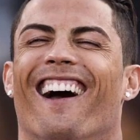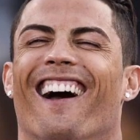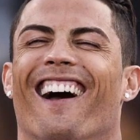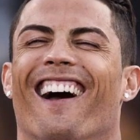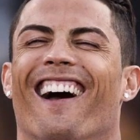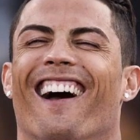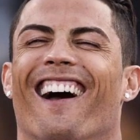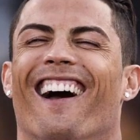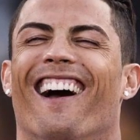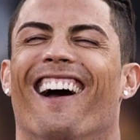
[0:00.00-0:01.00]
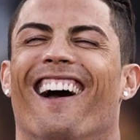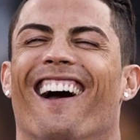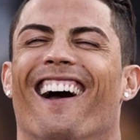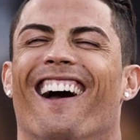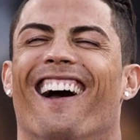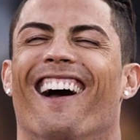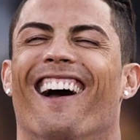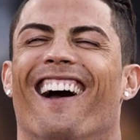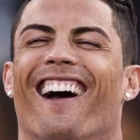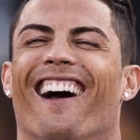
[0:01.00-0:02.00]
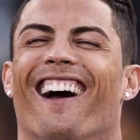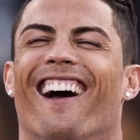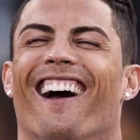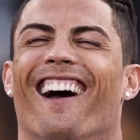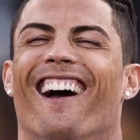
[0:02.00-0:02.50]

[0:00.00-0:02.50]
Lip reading: [no speech]